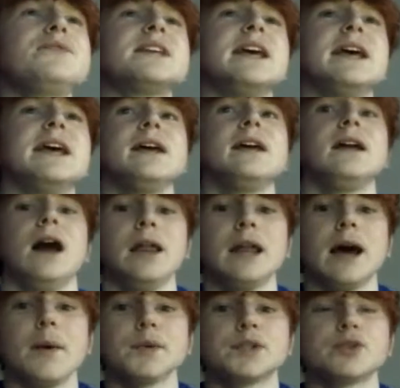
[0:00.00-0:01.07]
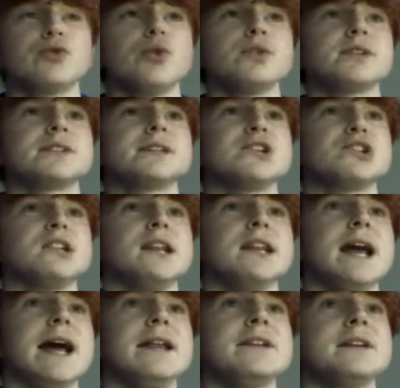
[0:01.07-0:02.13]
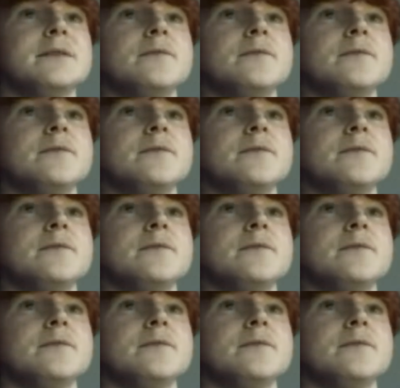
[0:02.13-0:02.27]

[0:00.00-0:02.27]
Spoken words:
it. And that was the wrong decision in the end.